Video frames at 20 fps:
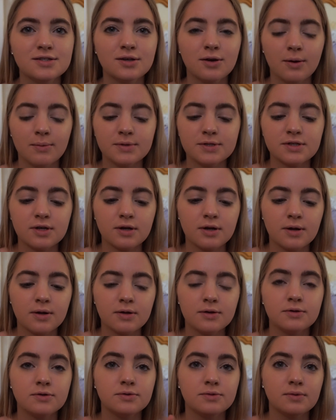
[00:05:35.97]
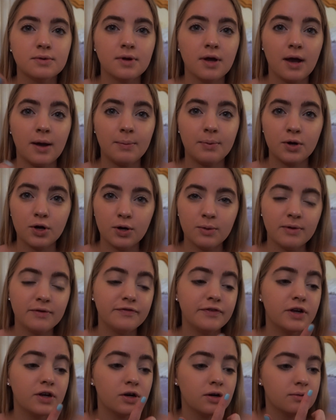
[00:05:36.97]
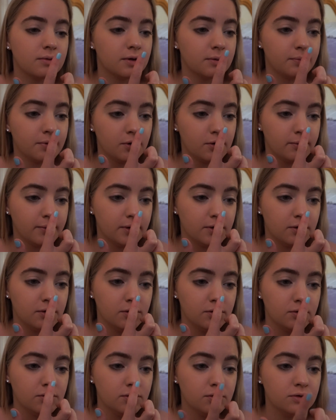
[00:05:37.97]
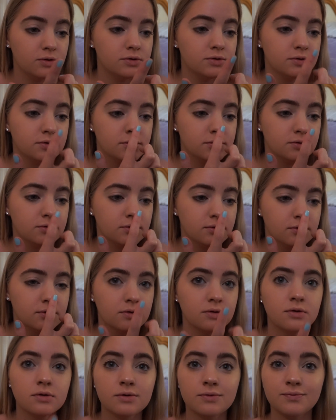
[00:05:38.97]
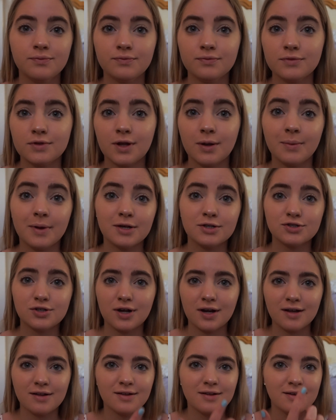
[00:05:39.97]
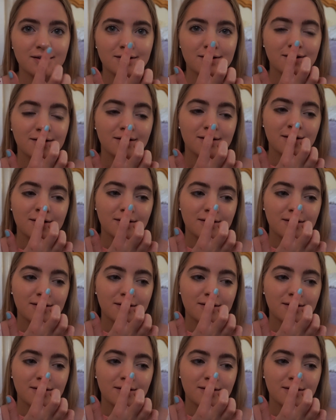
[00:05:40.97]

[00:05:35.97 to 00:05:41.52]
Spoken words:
So I'm just going to, I put it on my finger, I'm going to put it on my nose. I'm extra highlighted.